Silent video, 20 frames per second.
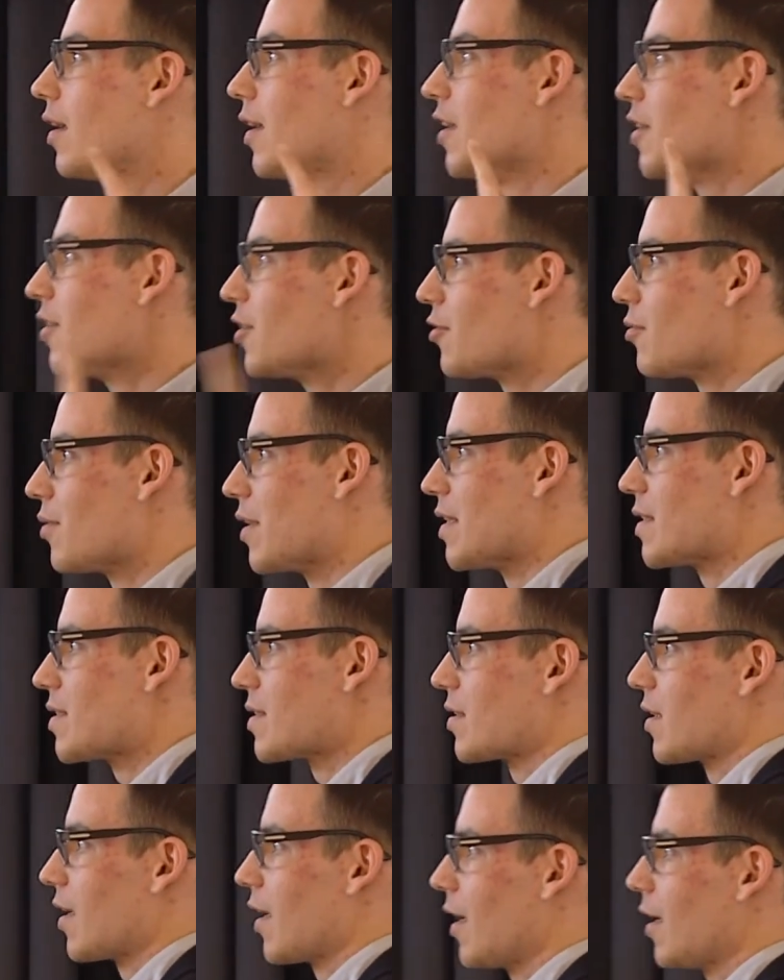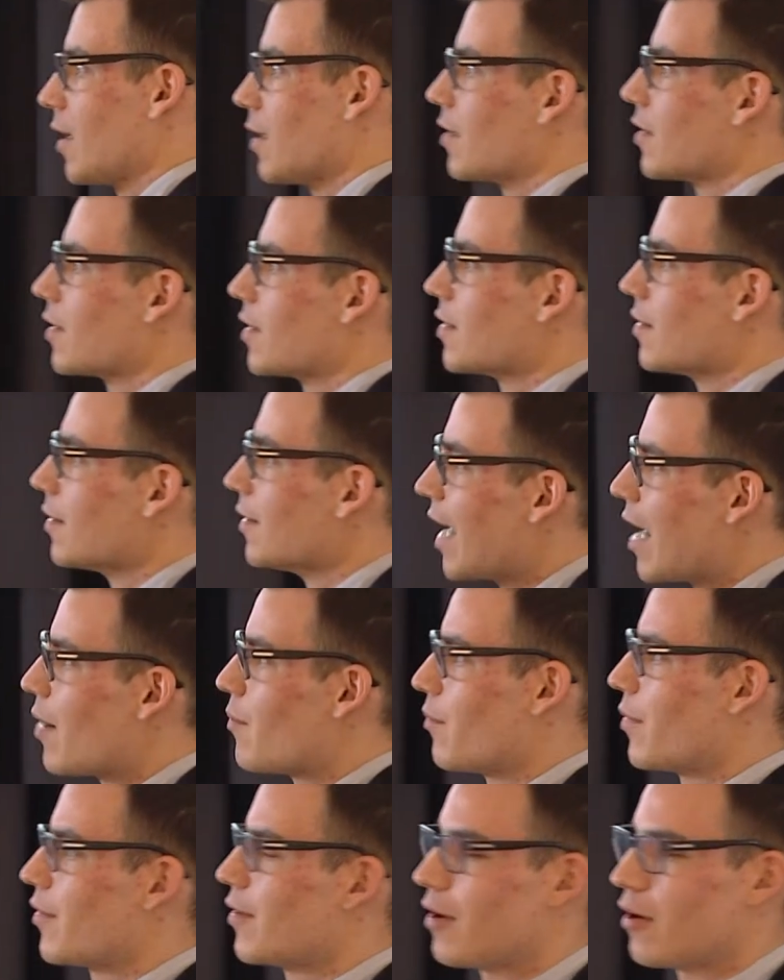increase in the
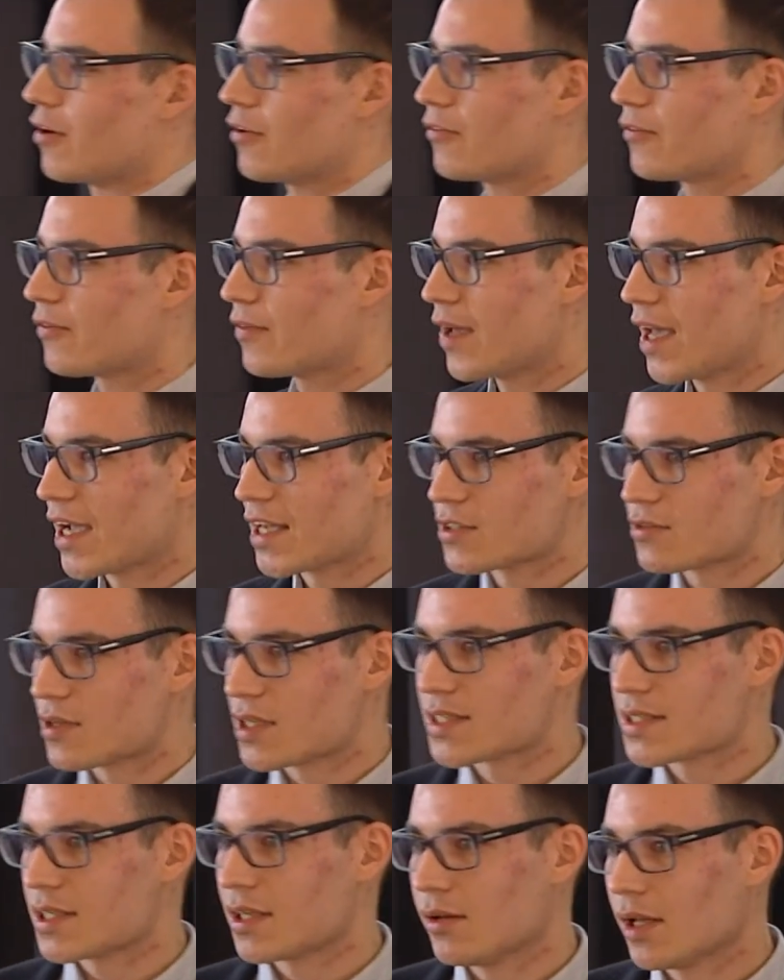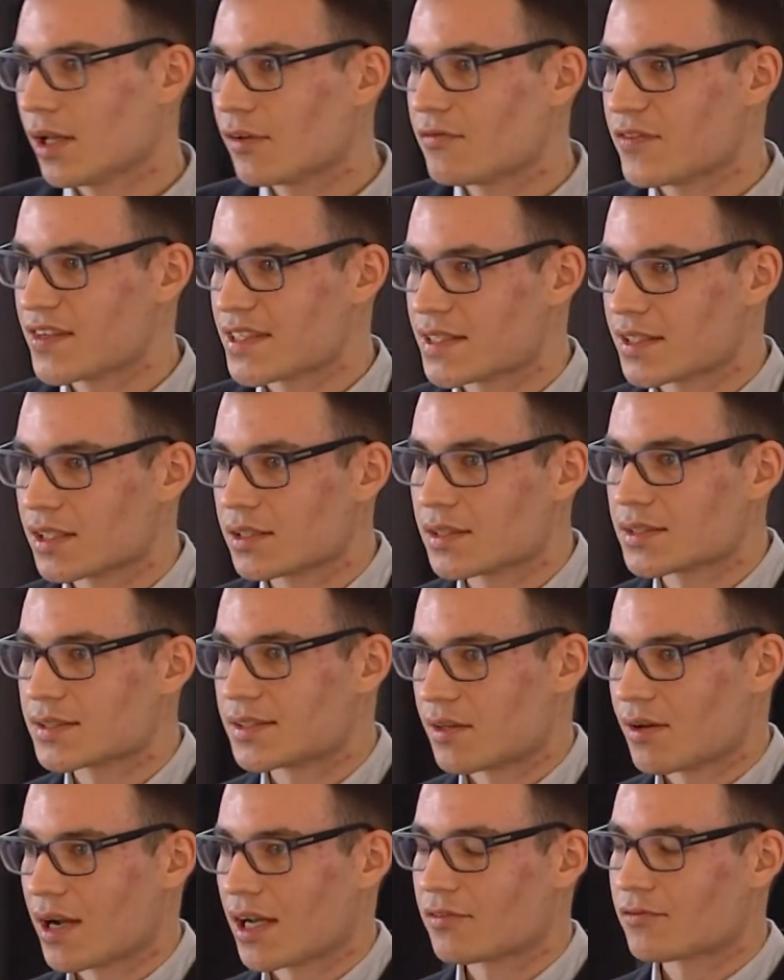number of extracellular vesicles
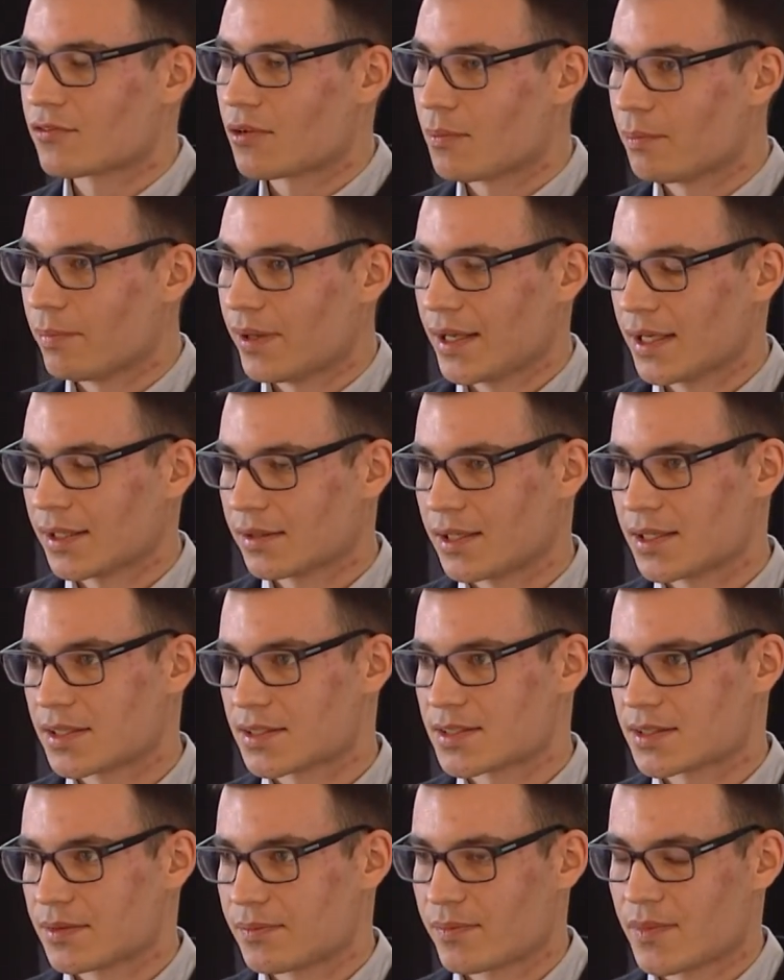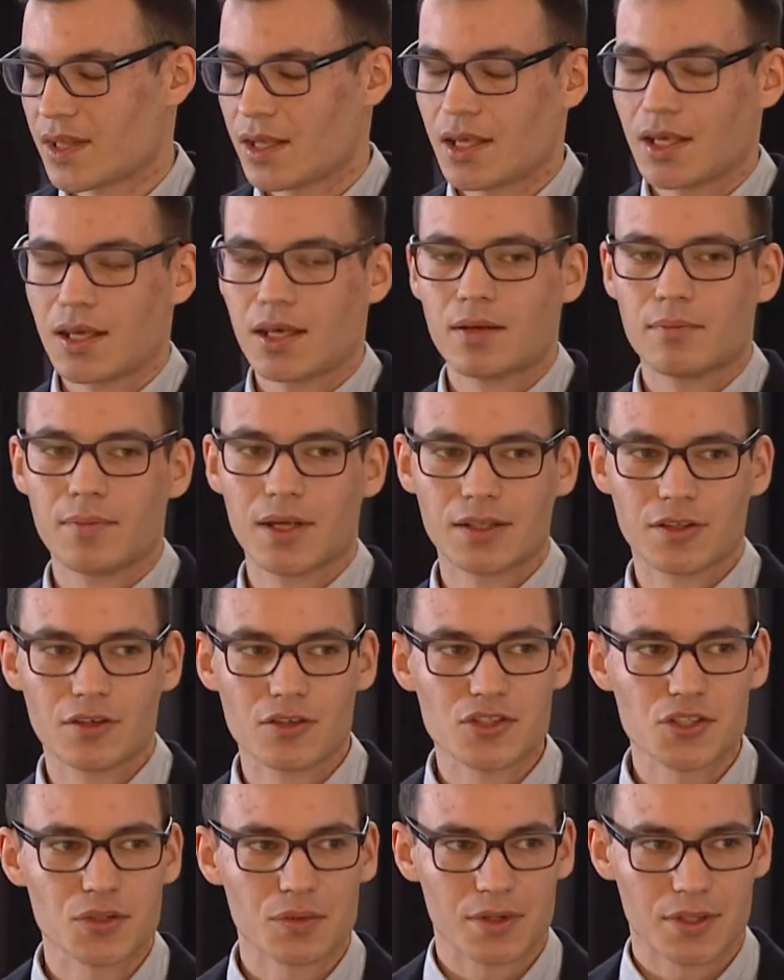derived from platelets. But
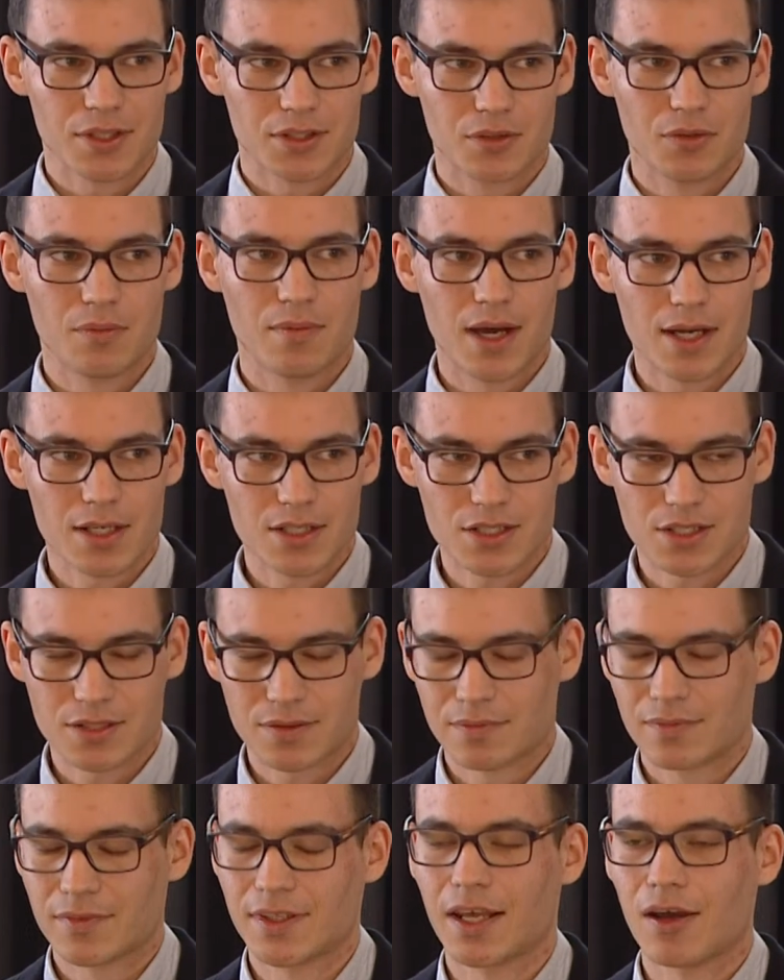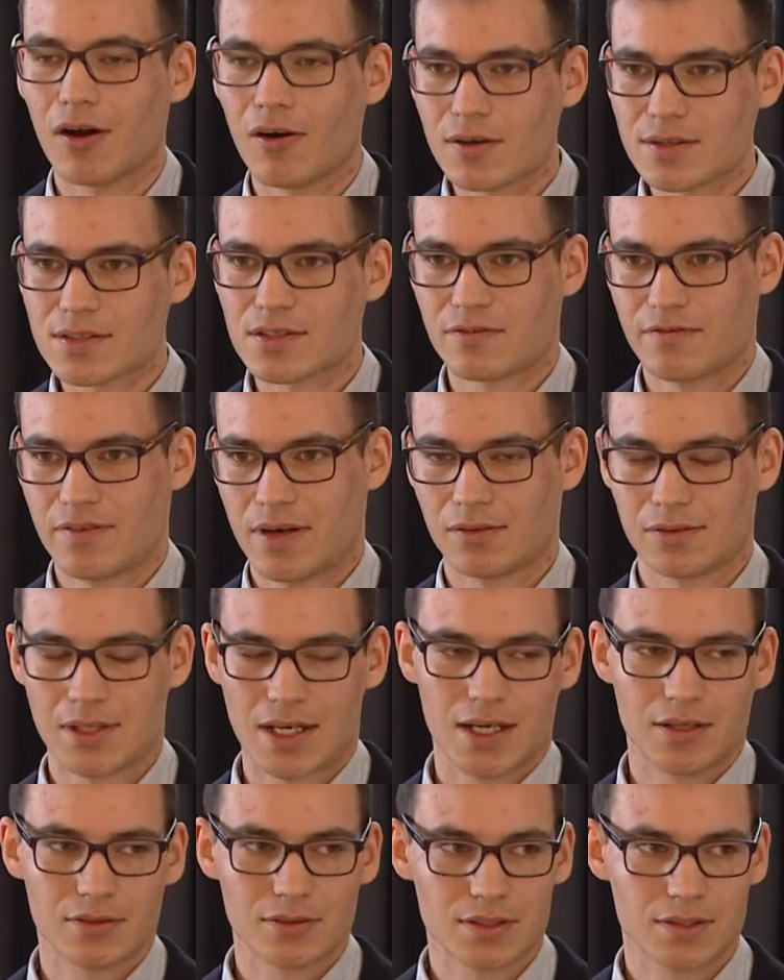don't you worry too much. They also found
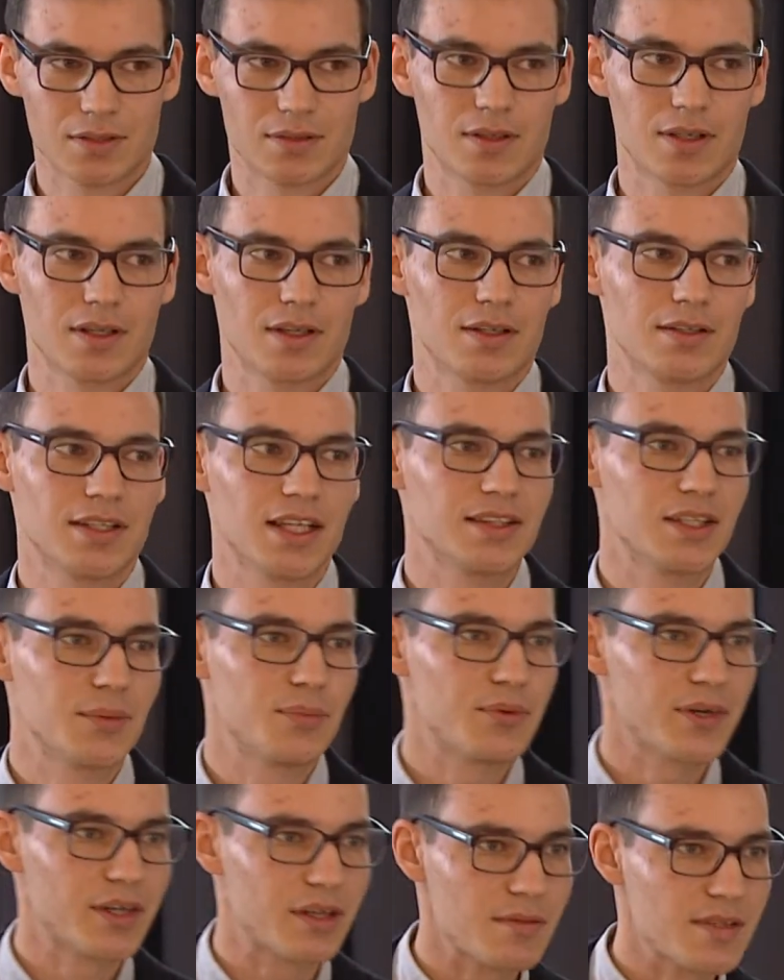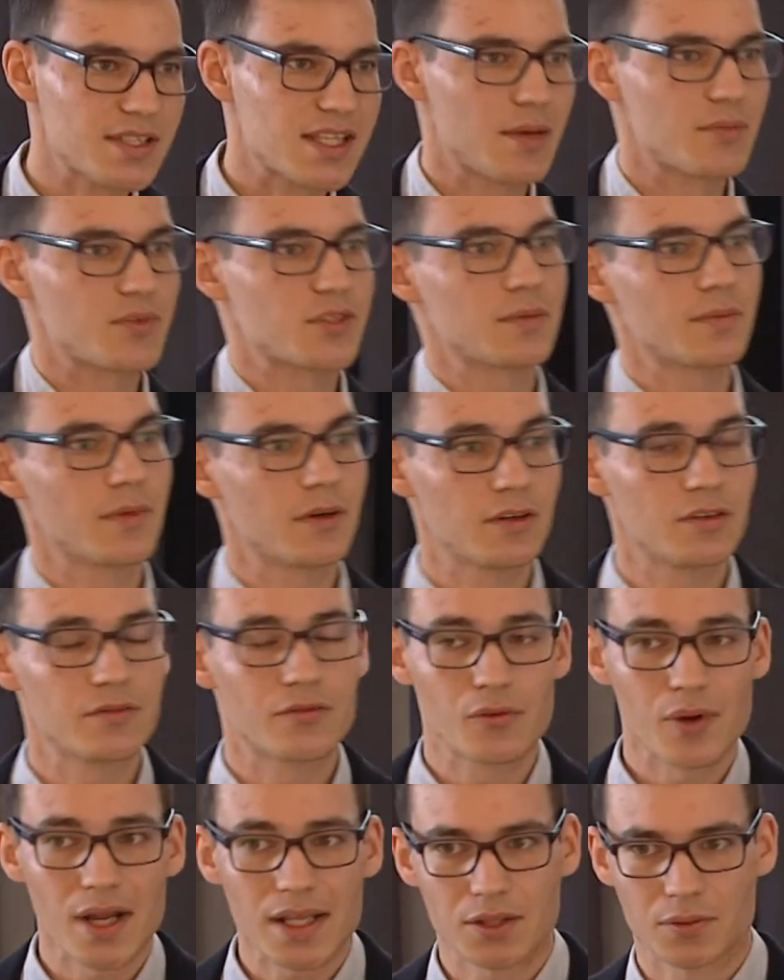out that the pre-consumption
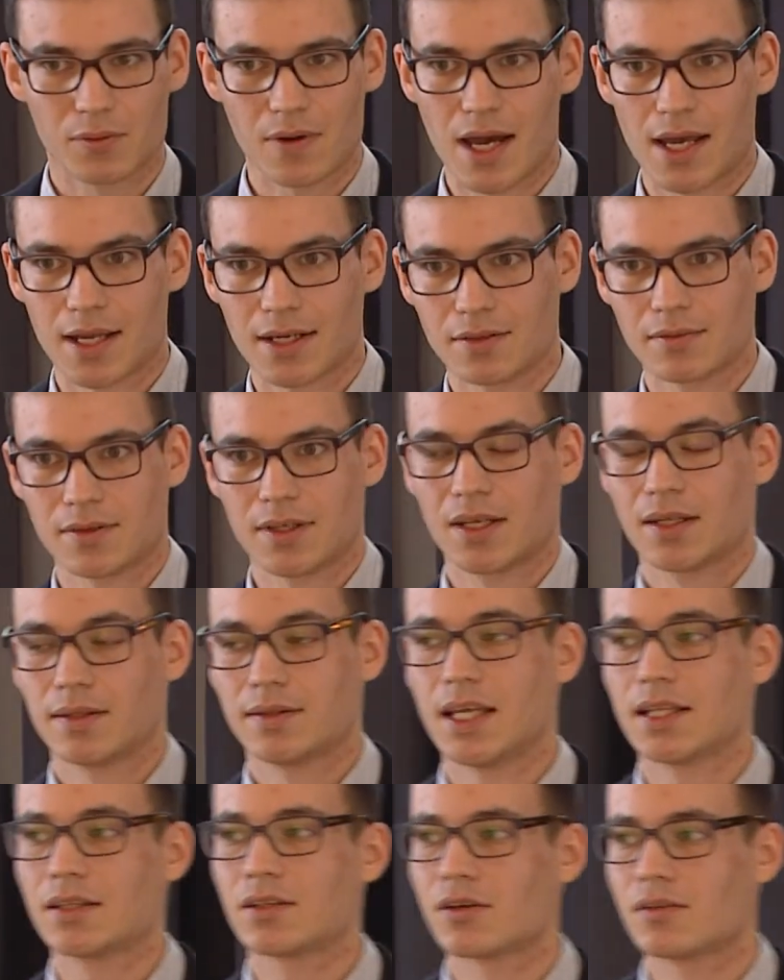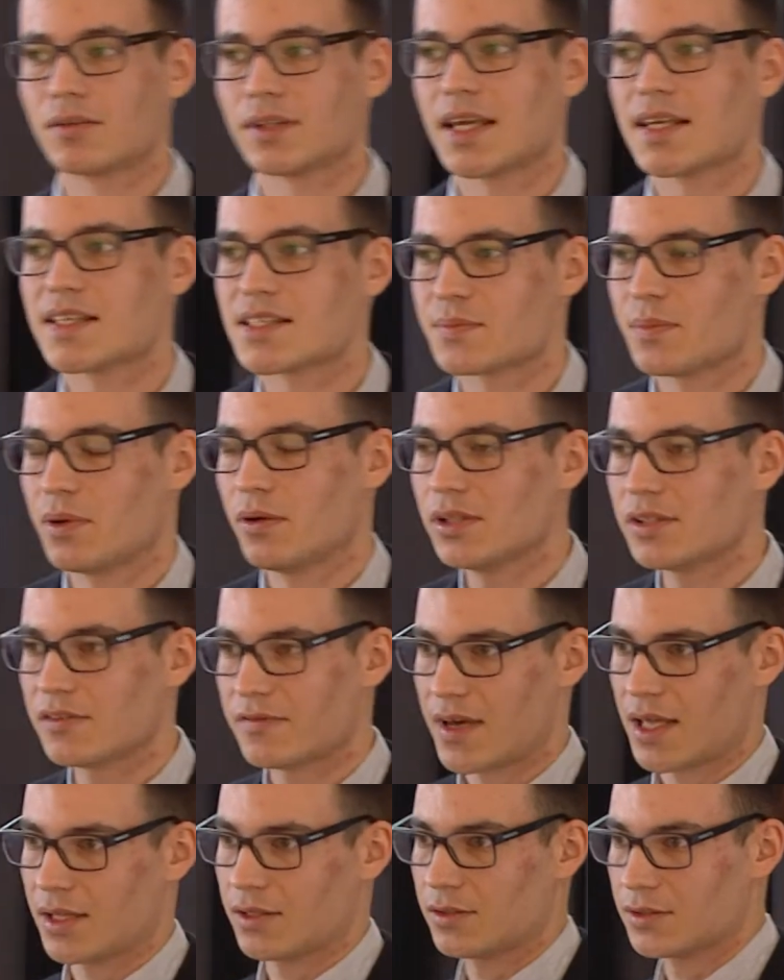of red wine that contains
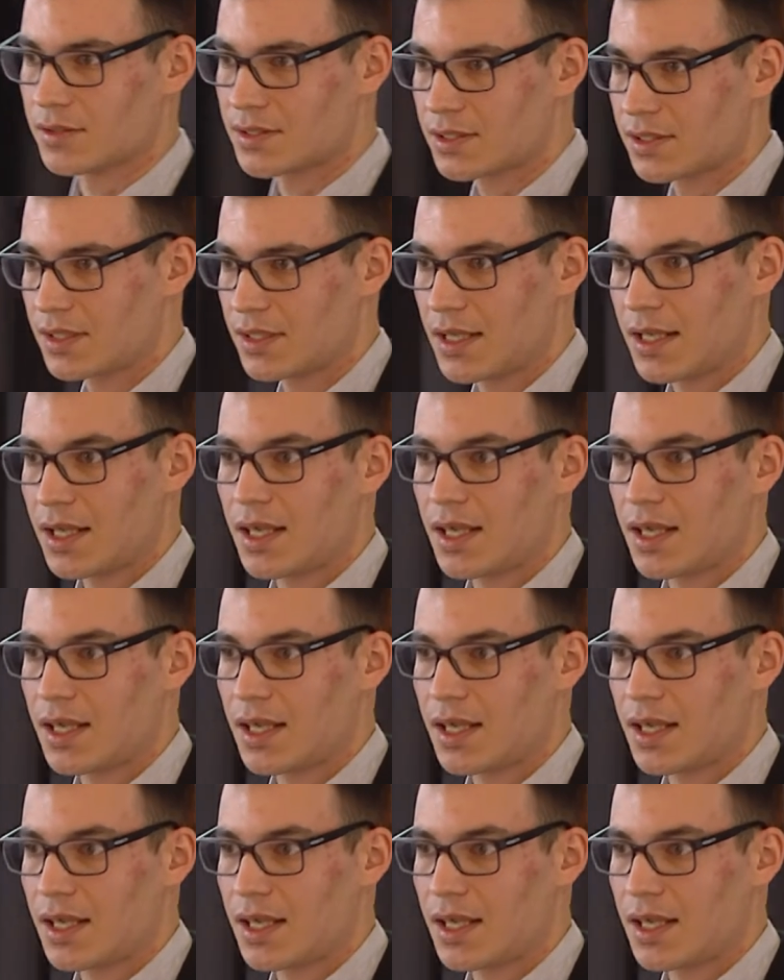polyphenols